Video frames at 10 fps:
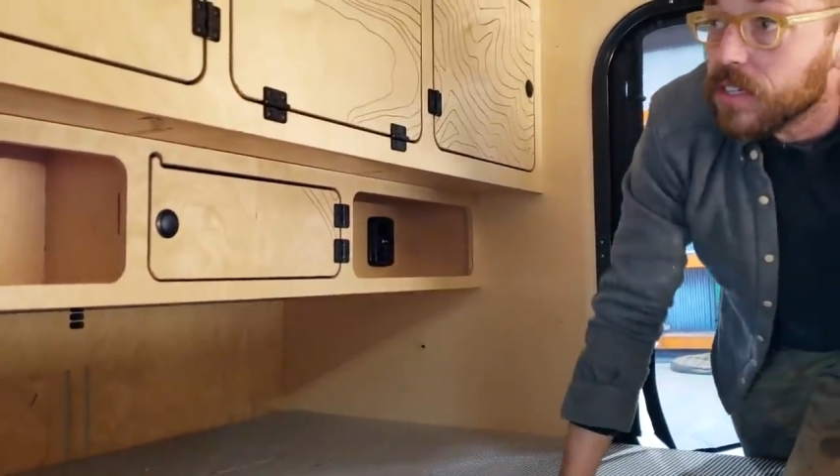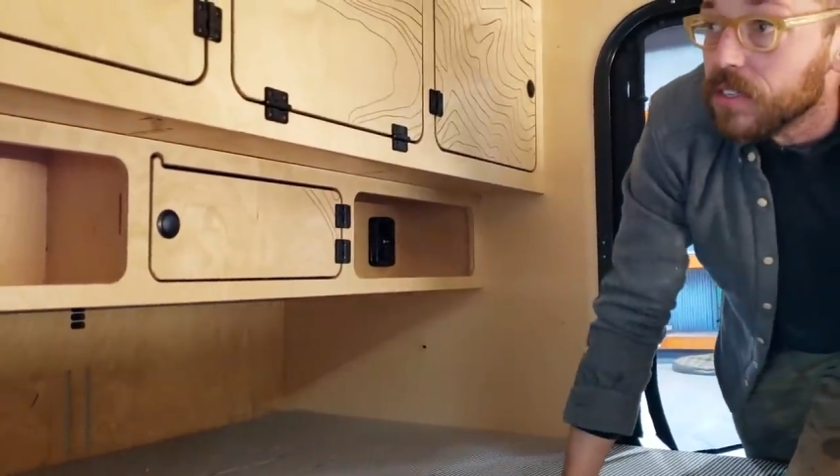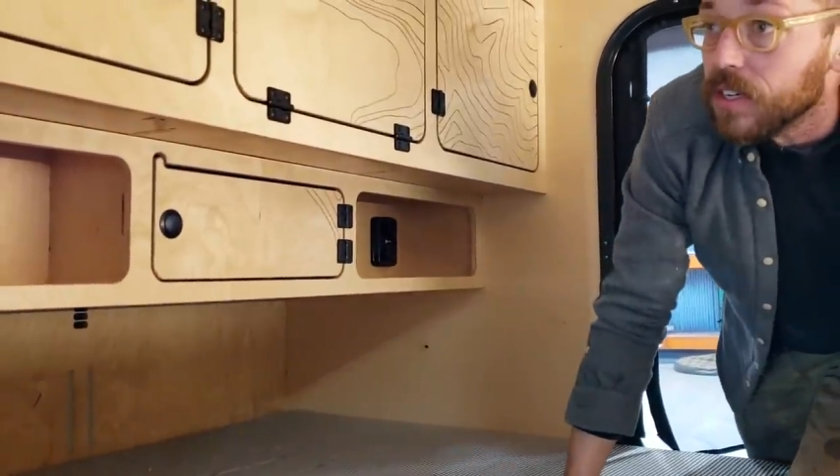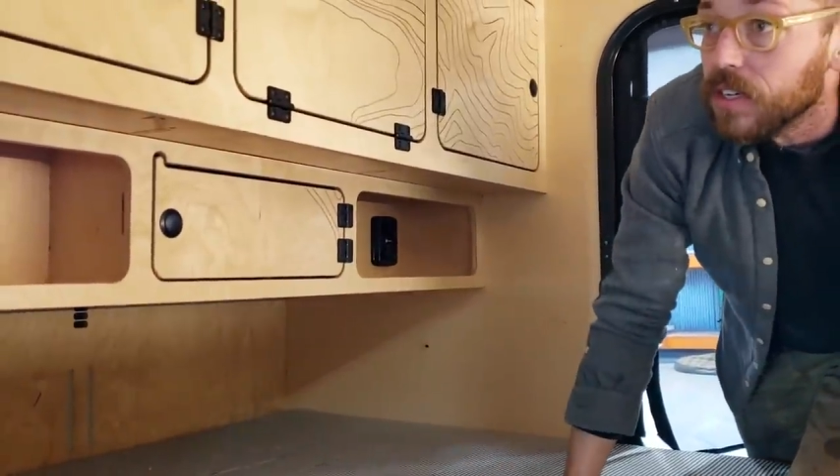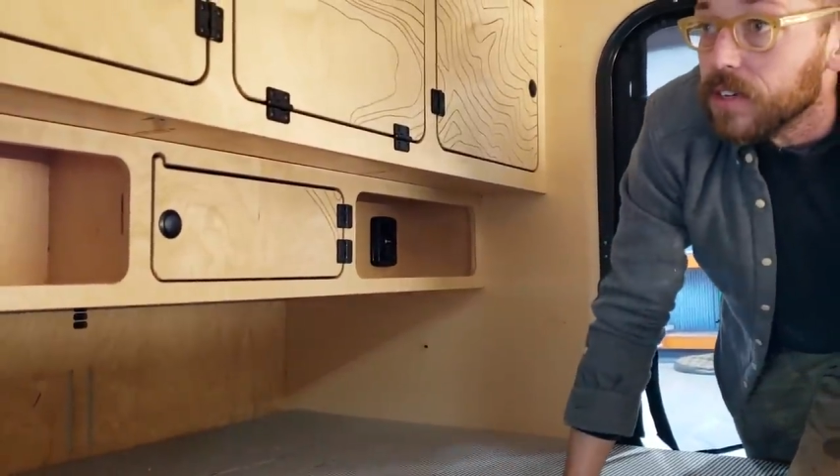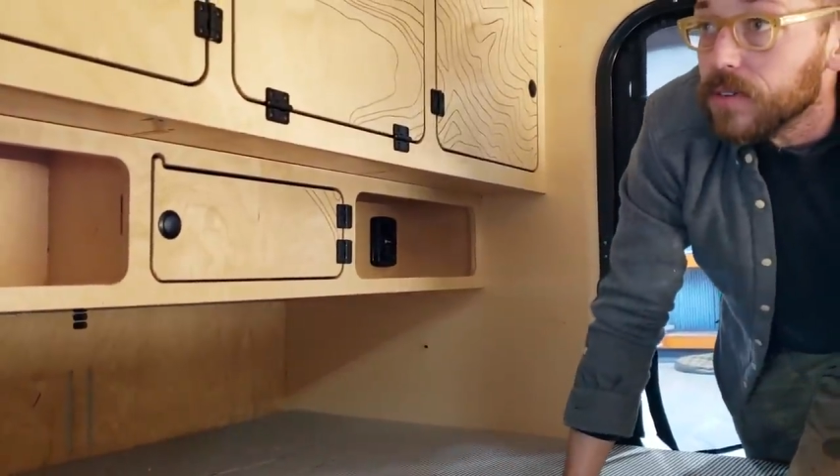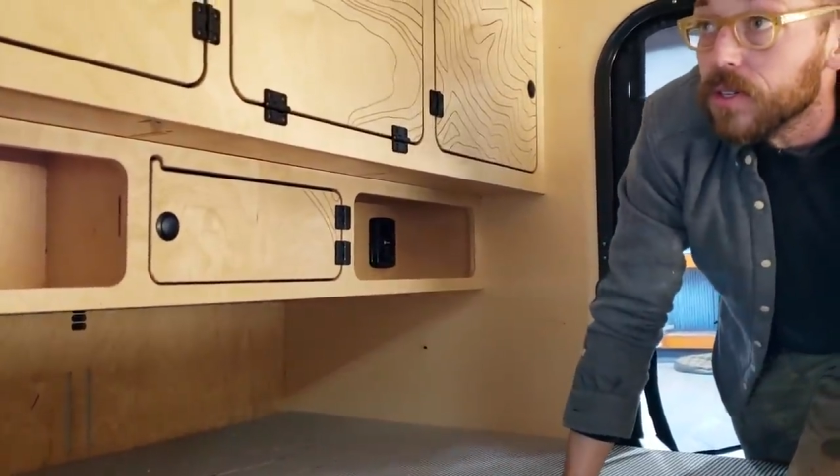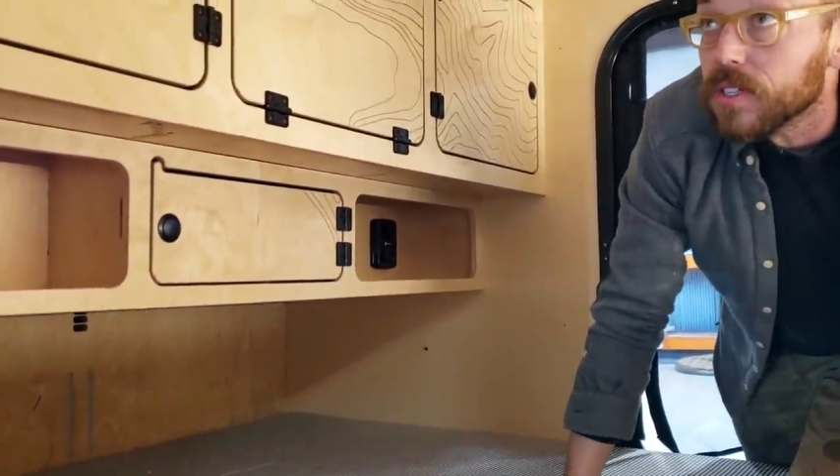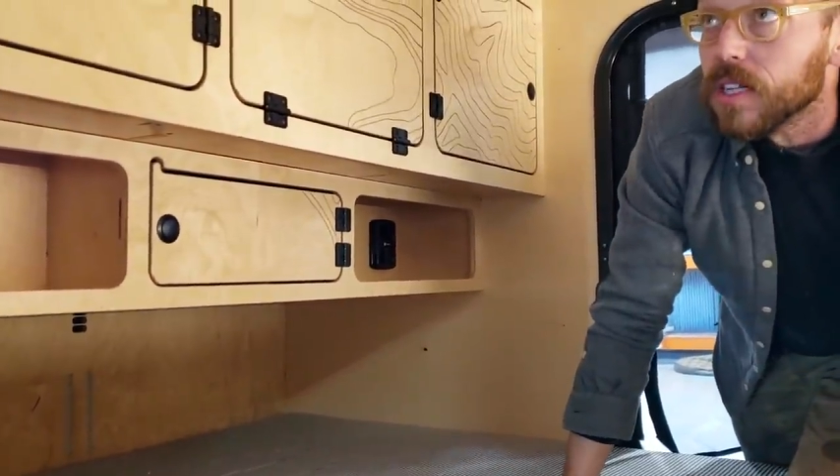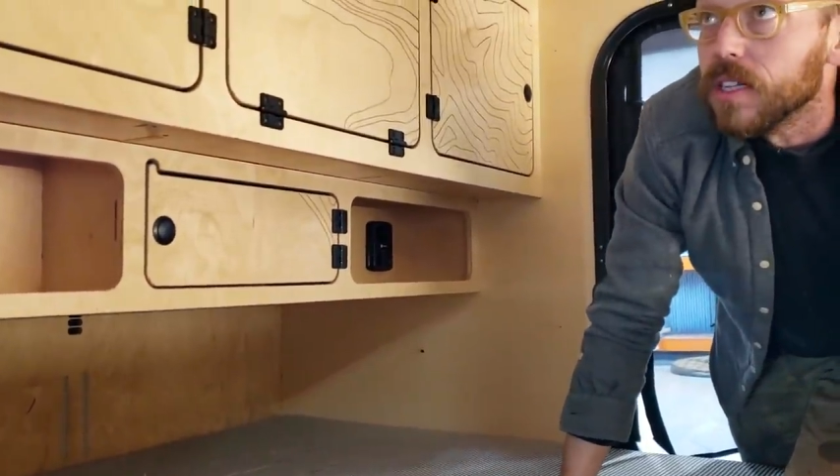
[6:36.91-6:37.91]
is going to give you
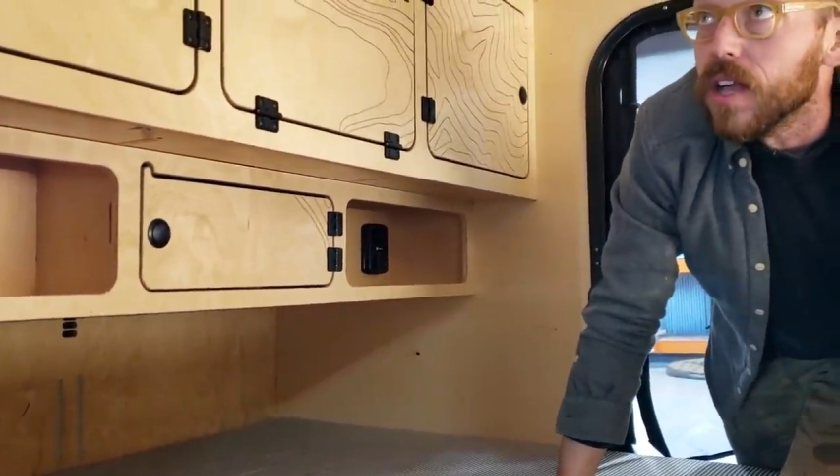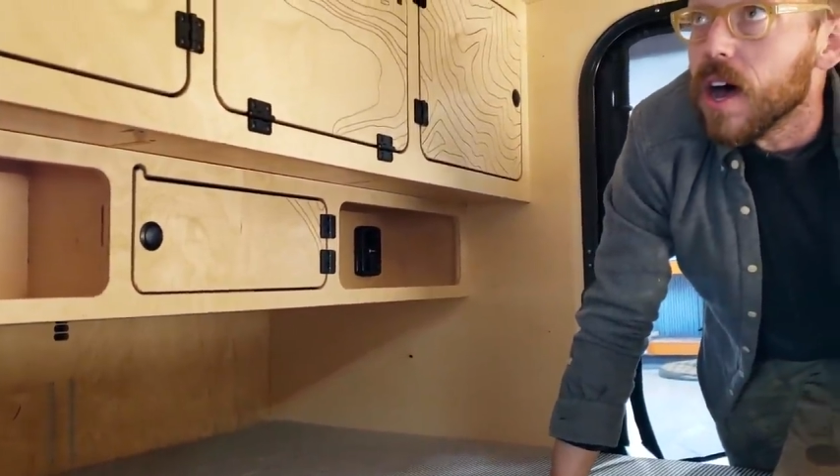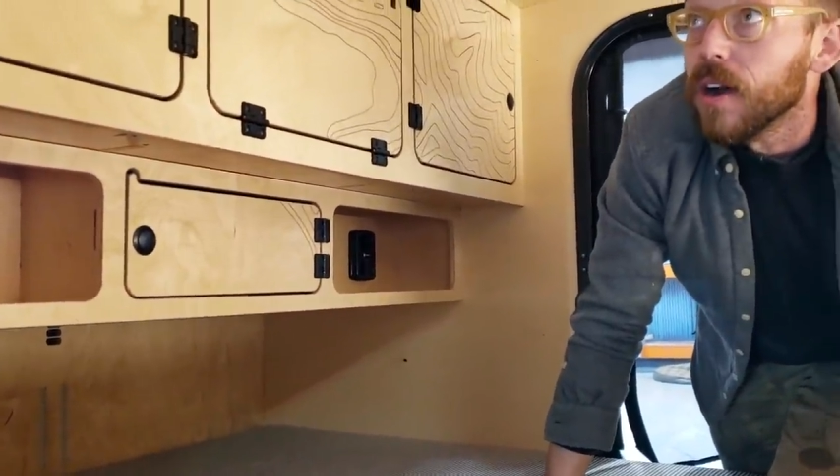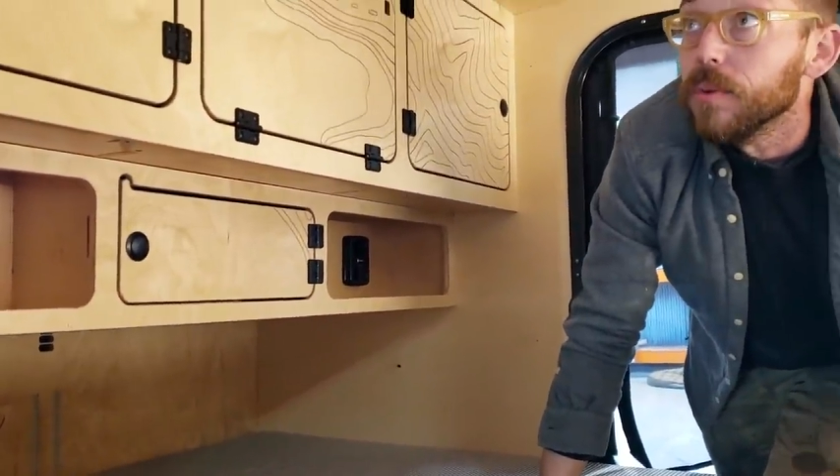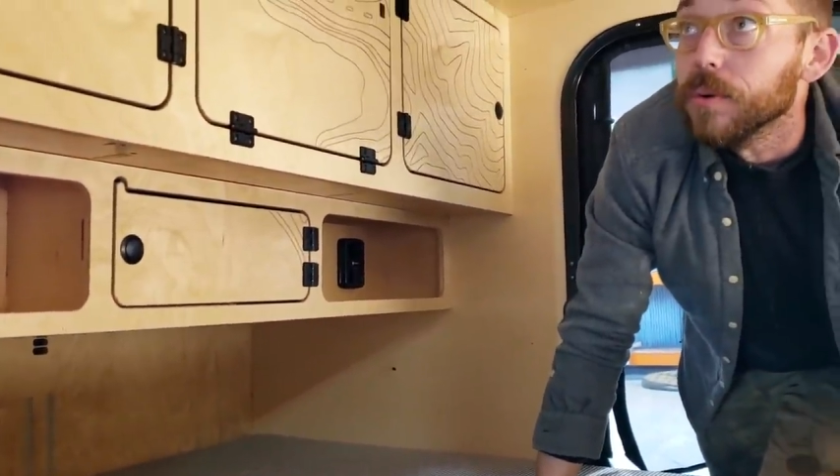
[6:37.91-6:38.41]
just a lot of